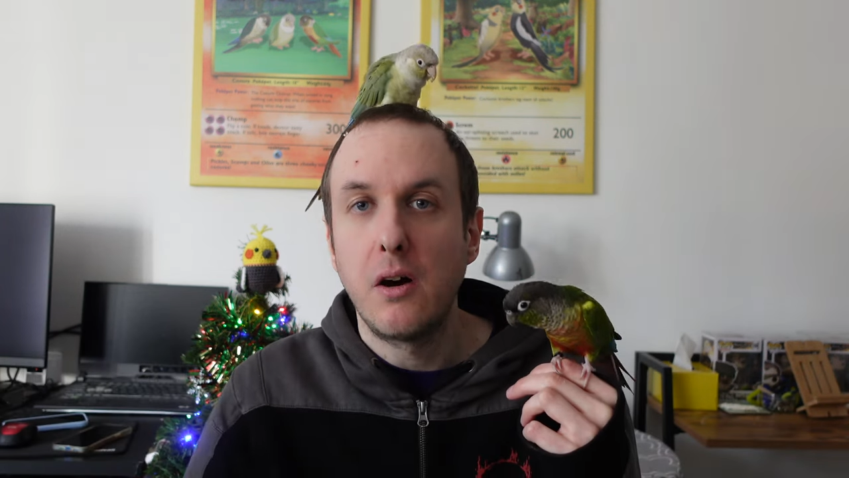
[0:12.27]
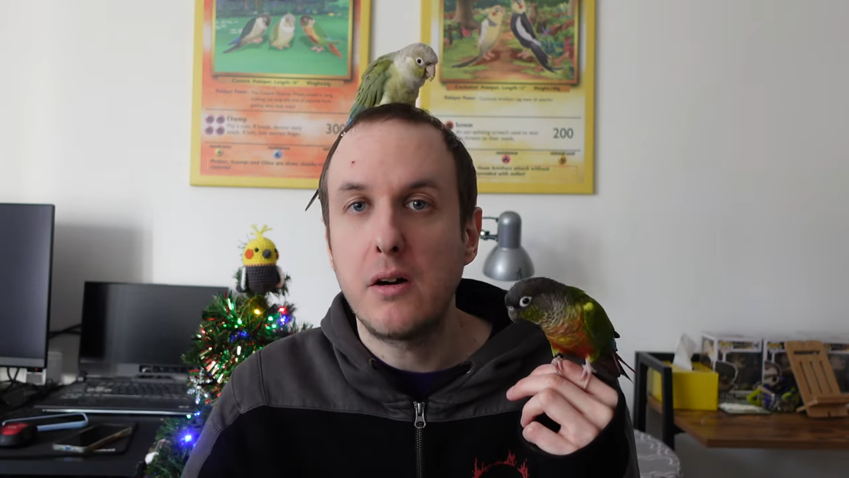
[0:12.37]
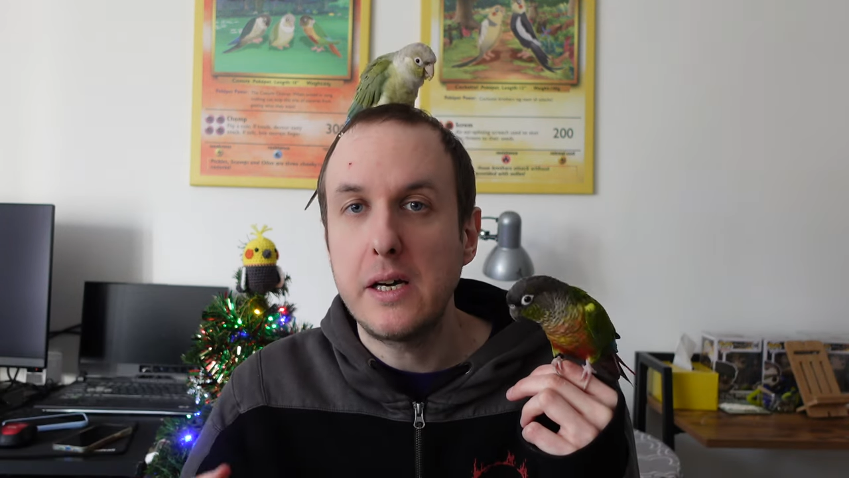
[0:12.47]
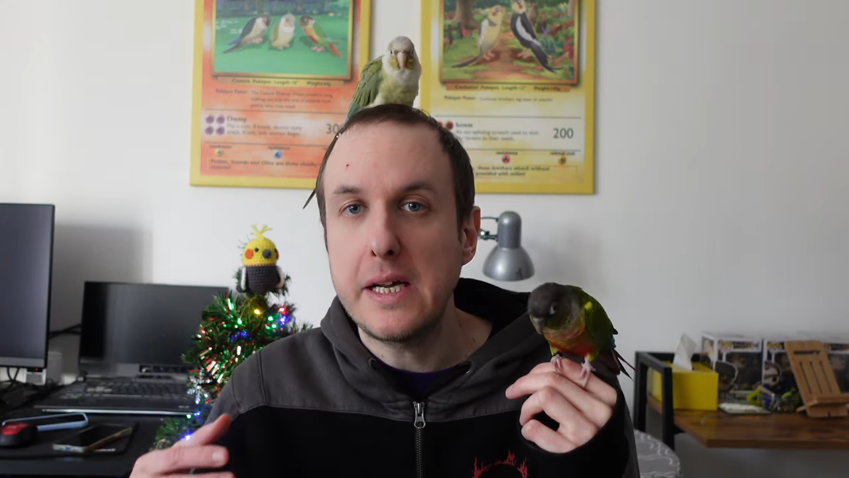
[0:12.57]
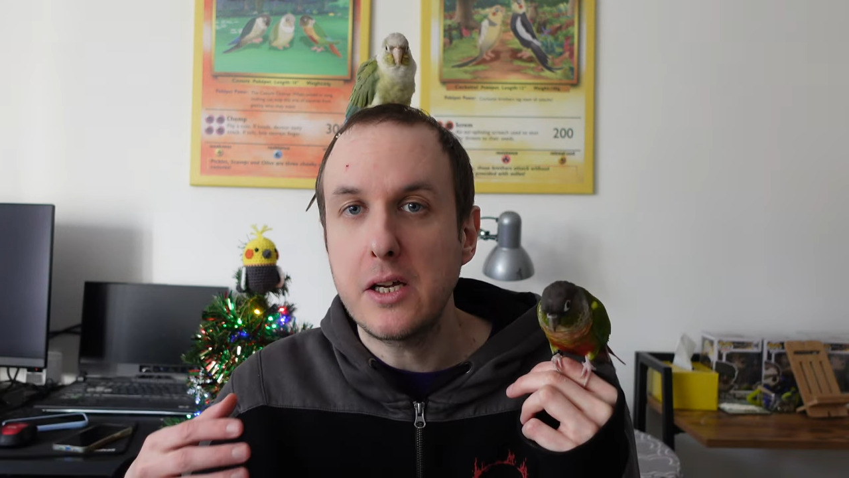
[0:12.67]

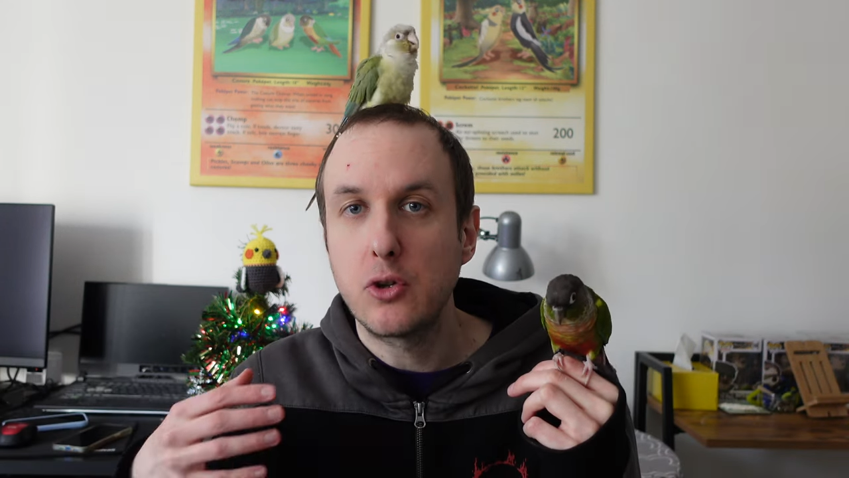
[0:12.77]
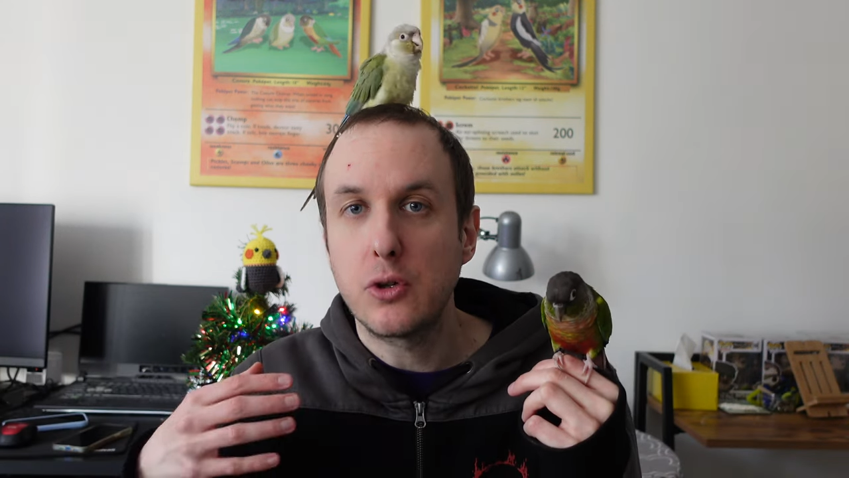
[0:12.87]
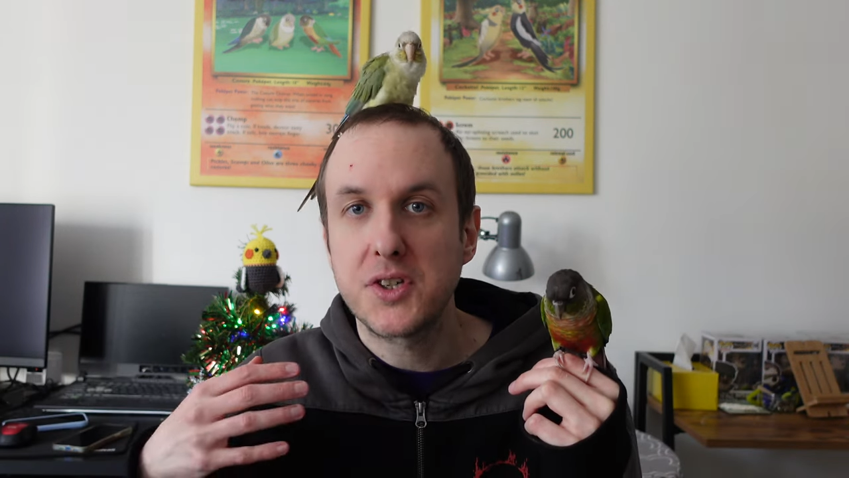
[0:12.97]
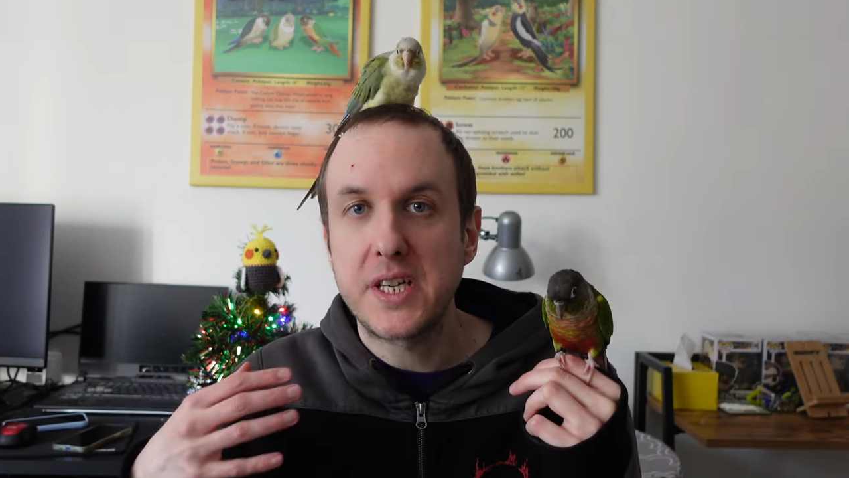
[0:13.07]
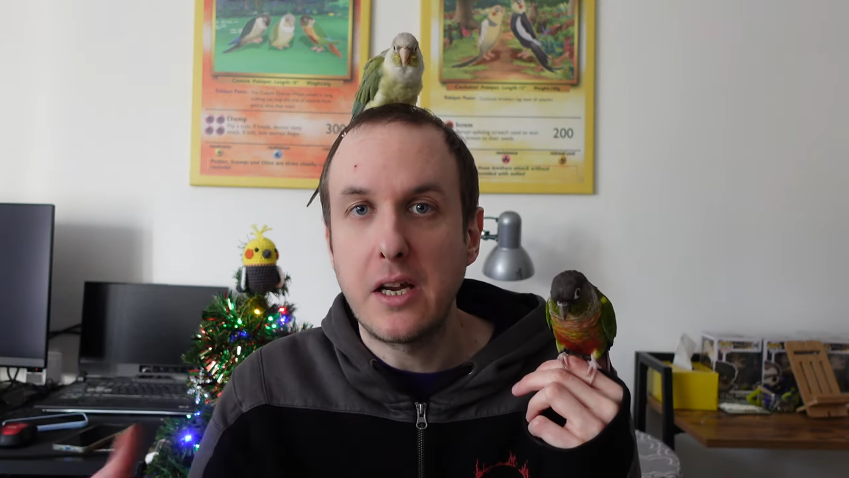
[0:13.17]
I
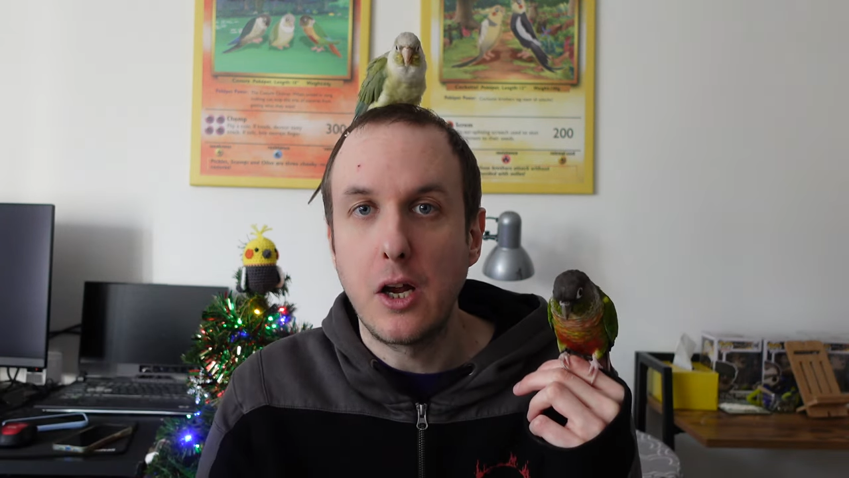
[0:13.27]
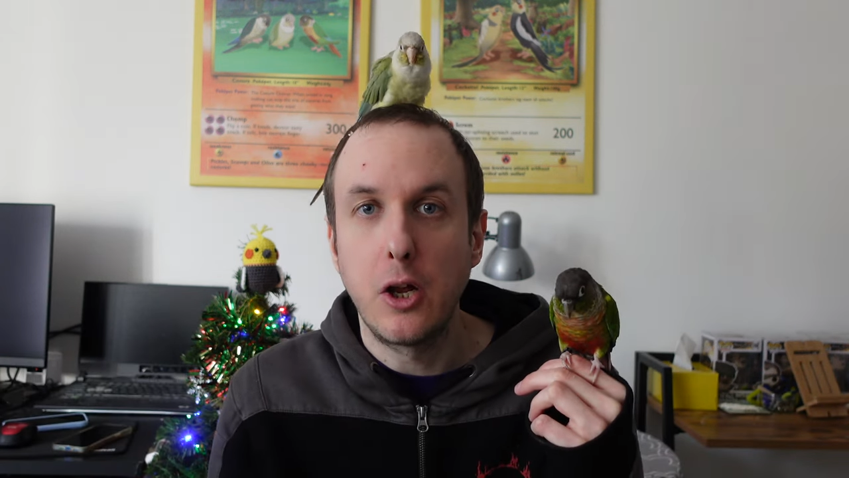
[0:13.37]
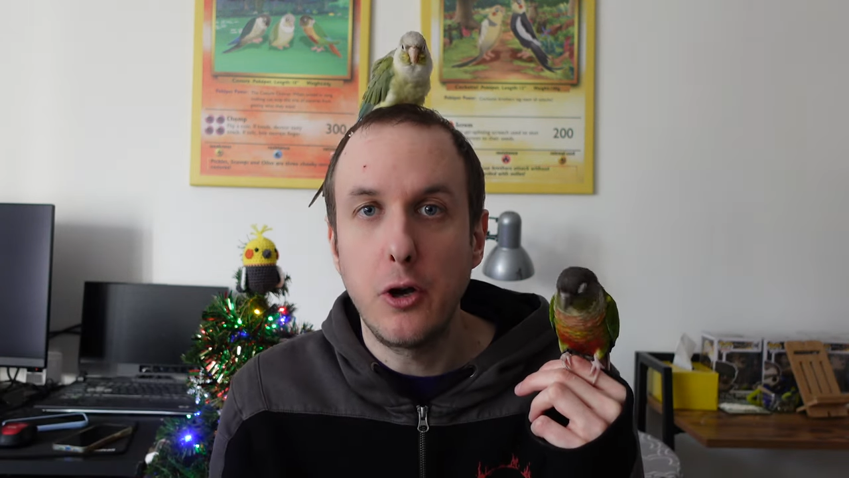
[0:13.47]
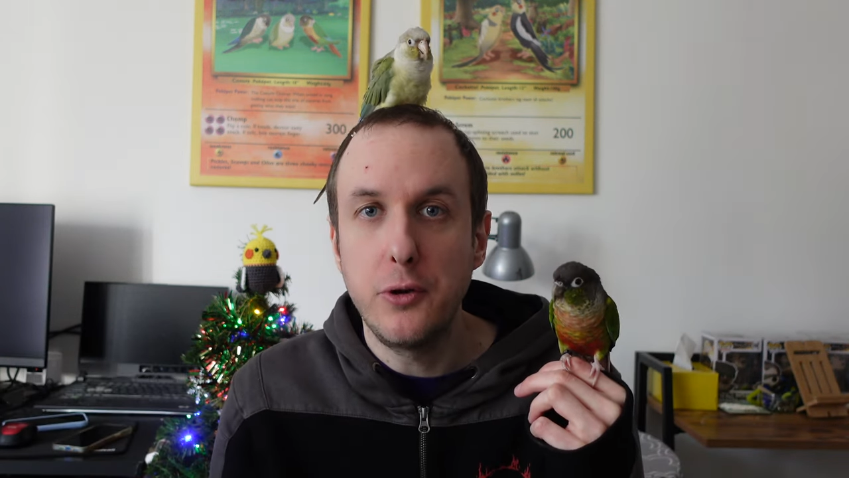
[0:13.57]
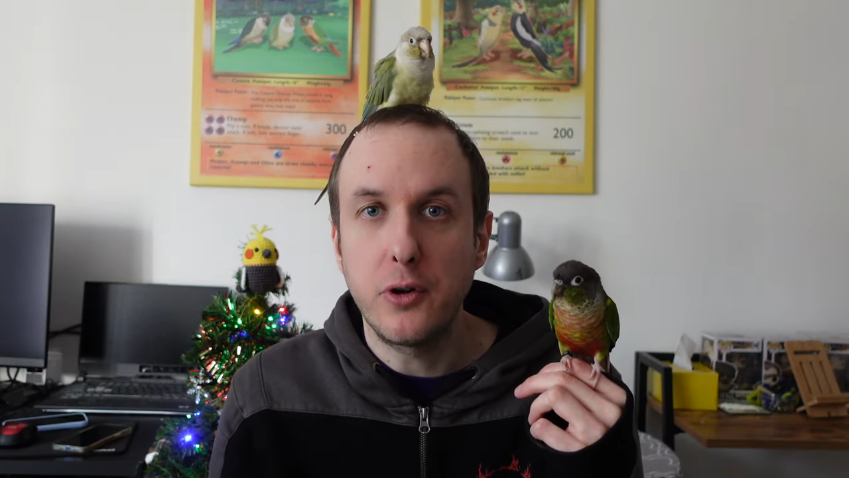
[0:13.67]
got sent a